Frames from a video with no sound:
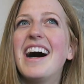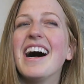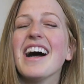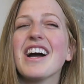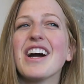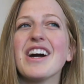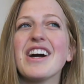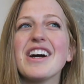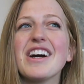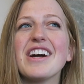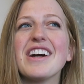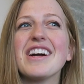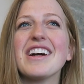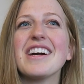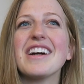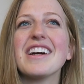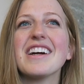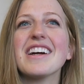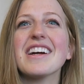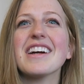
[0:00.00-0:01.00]

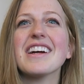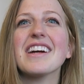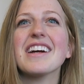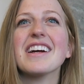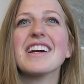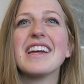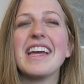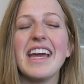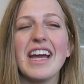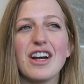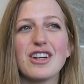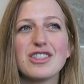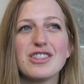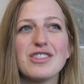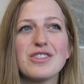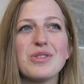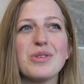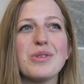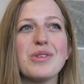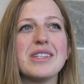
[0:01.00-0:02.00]
her
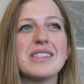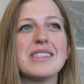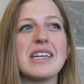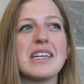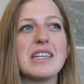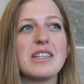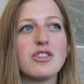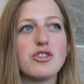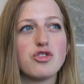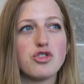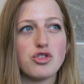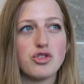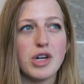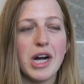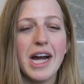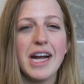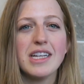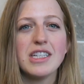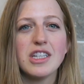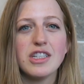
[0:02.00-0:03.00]
characters are always like
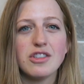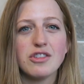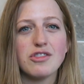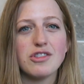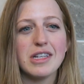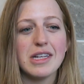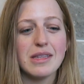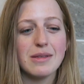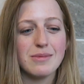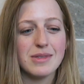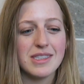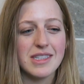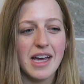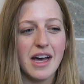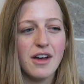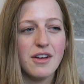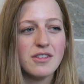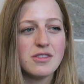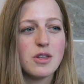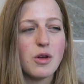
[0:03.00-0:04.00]
trying to understand
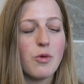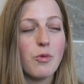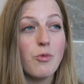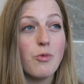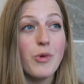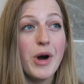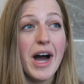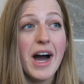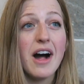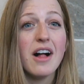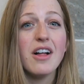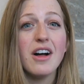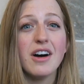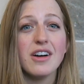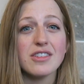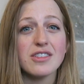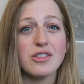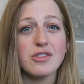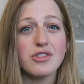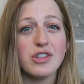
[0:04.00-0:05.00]
themselves while
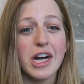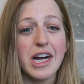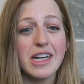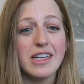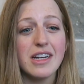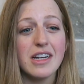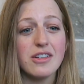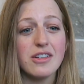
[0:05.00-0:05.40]
also trying to